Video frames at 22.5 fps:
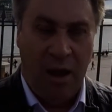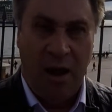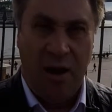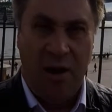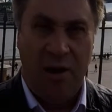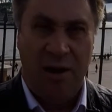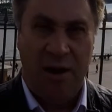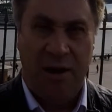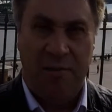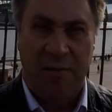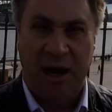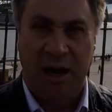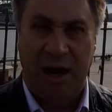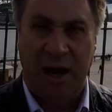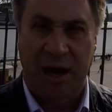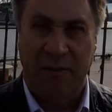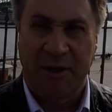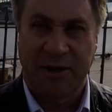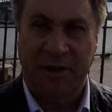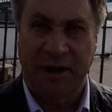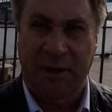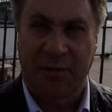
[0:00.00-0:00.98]
then be
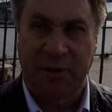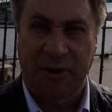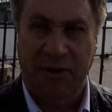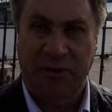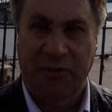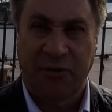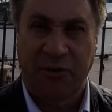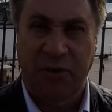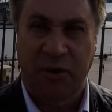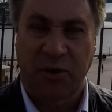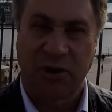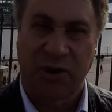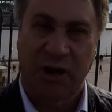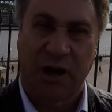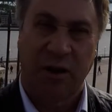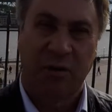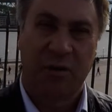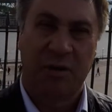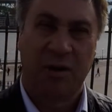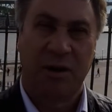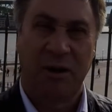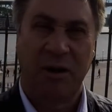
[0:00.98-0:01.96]
claiming so much fuel.
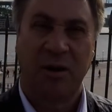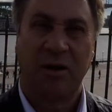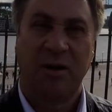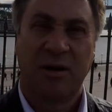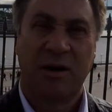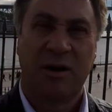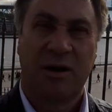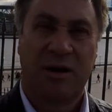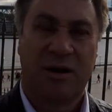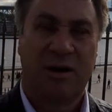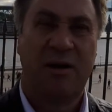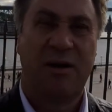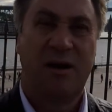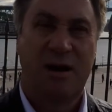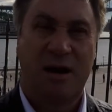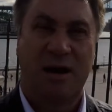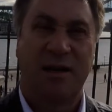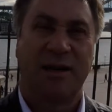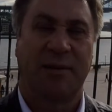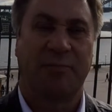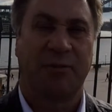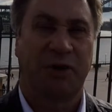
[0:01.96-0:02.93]
So
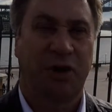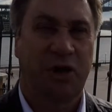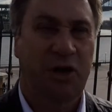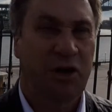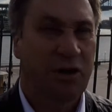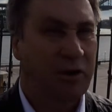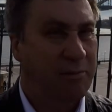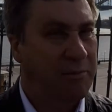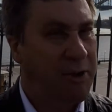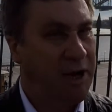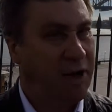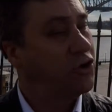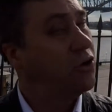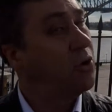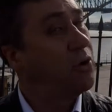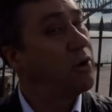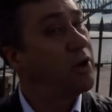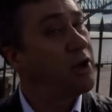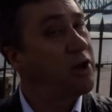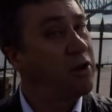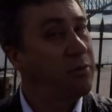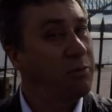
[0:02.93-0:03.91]
it's up to you to make
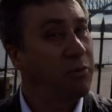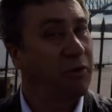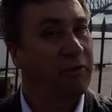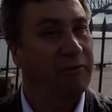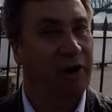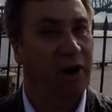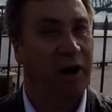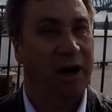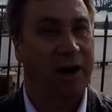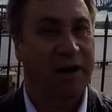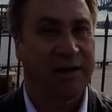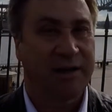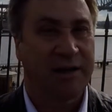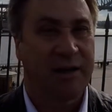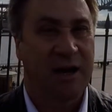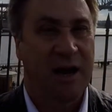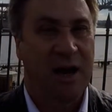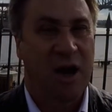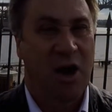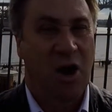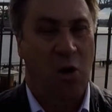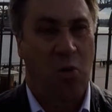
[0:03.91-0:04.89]
sure that you provide us
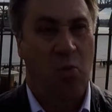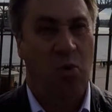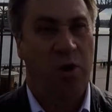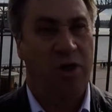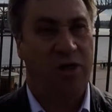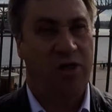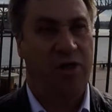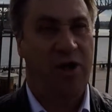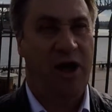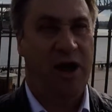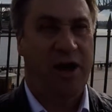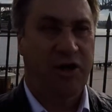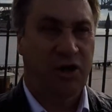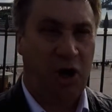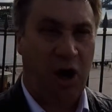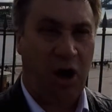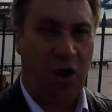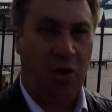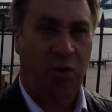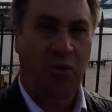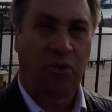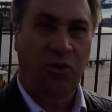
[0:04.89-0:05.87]
with that
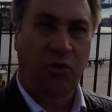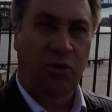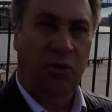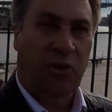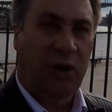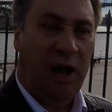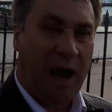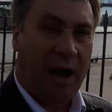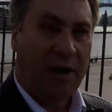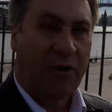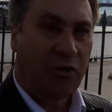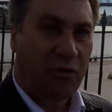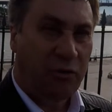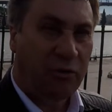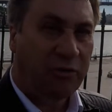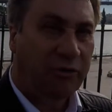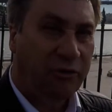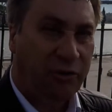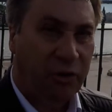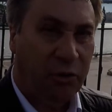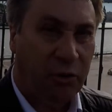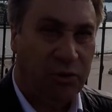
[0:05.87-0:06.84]
total annual
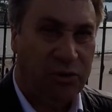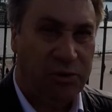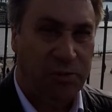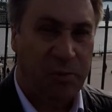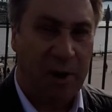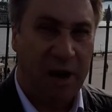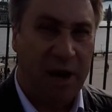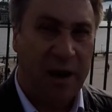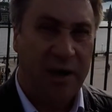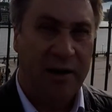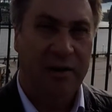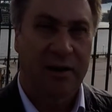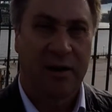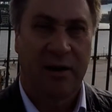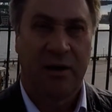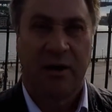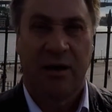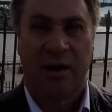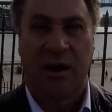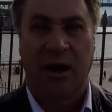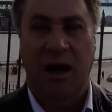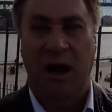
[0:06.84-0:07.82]
fuel spend
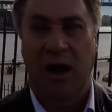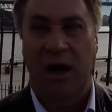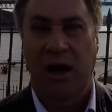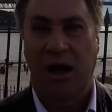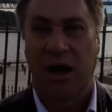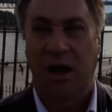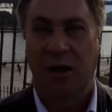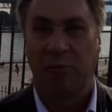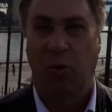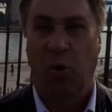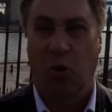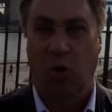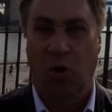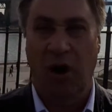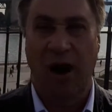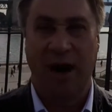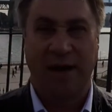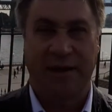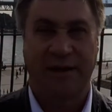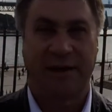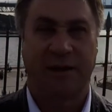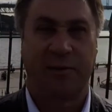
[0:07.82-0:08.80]
or
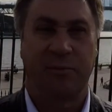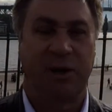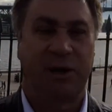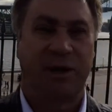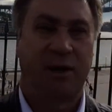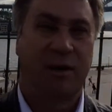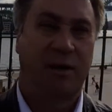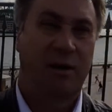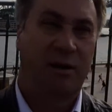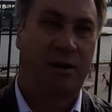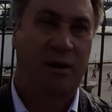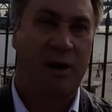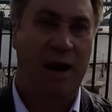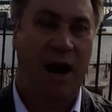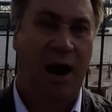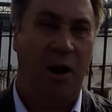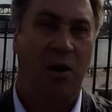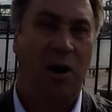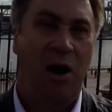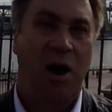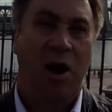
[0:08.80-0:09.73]
estimate. Now,